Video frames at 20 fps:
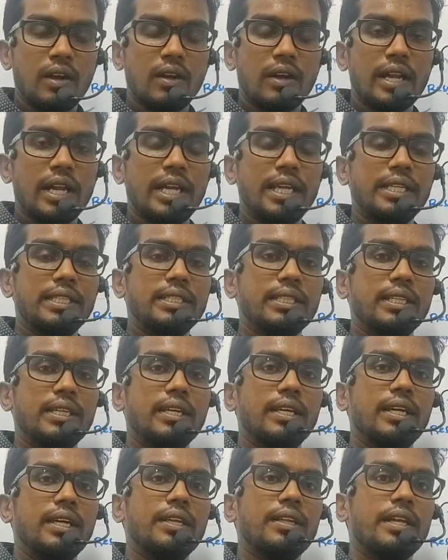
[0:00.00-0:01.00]
alright,
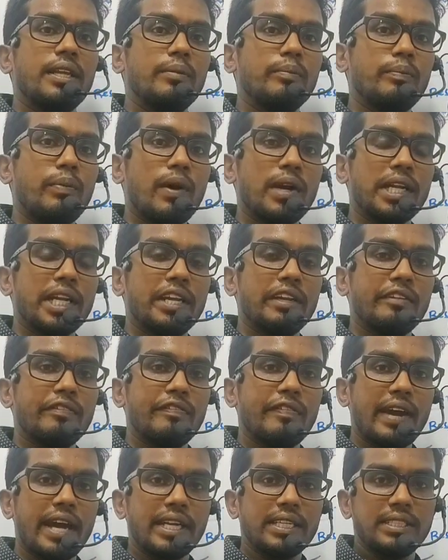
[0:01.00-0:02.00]
is an important
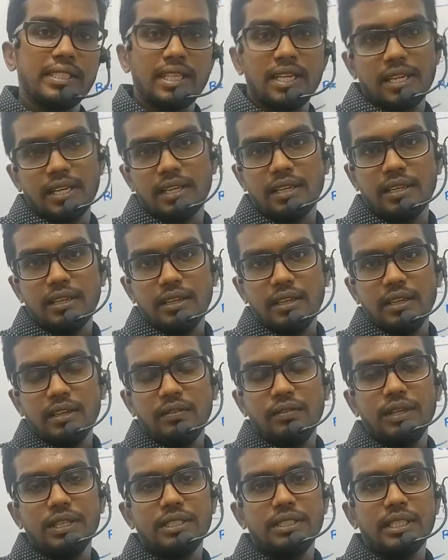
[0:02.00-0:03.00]
factor
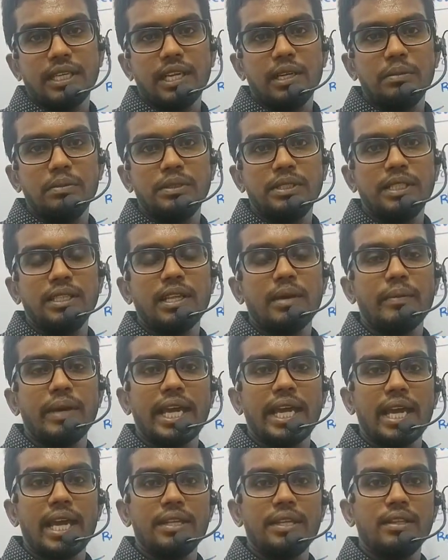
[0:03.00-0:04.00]
which helps in the
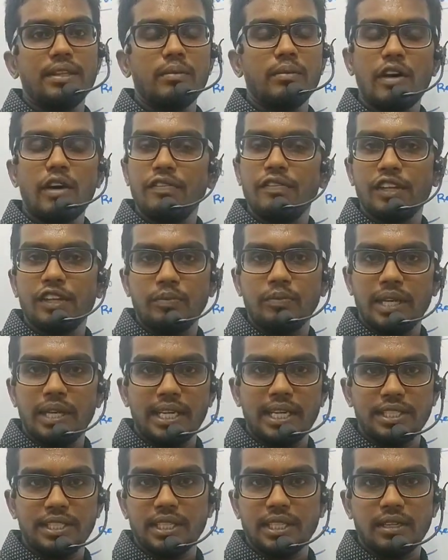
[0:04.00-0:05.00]
mechanism of
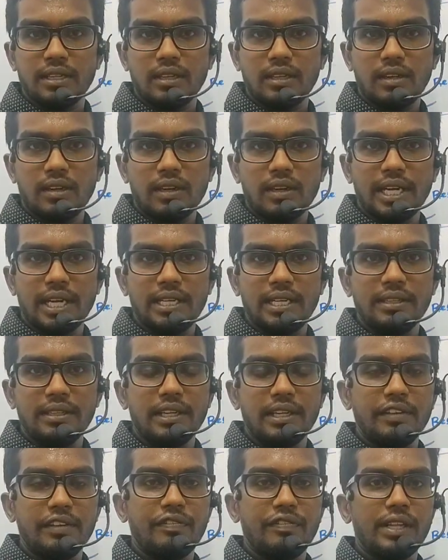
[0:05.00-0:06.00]
respiration, alright.
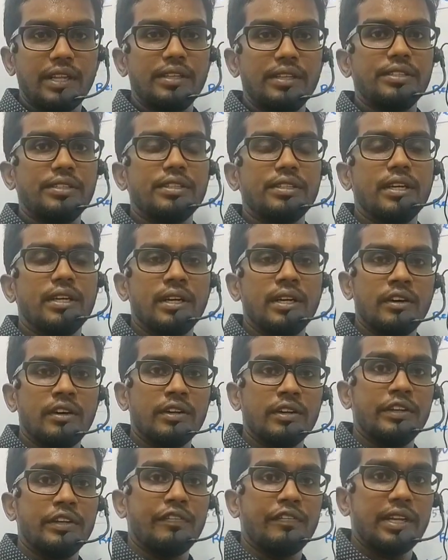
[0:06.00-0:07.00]
The
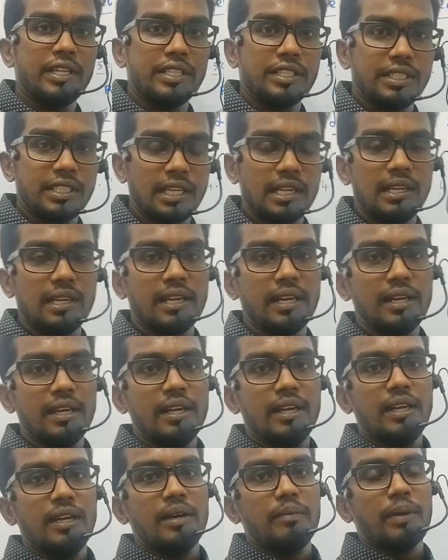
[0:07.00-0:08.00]
differential
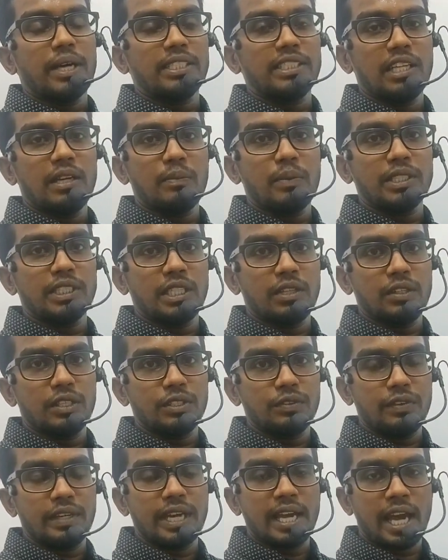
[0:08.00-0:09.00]
partial pressure
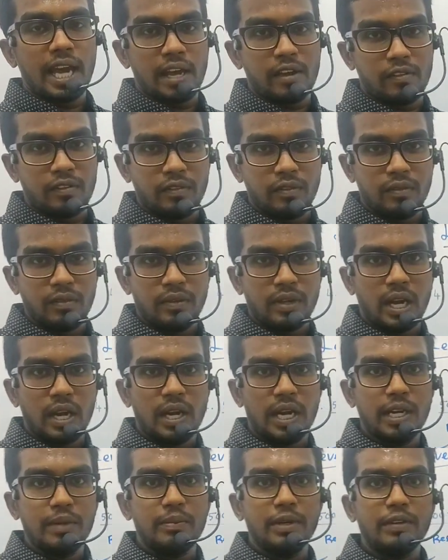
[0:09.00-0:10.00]
which we have
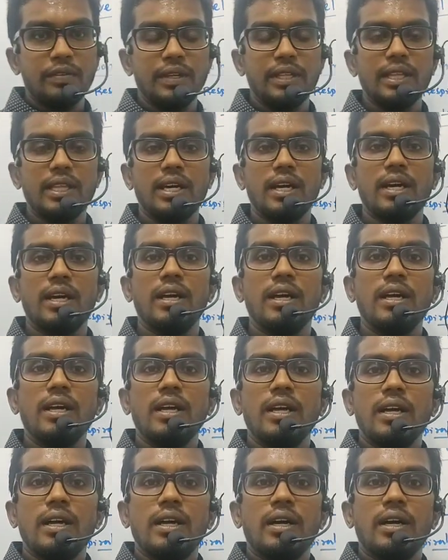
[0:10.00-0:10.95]
alright, between the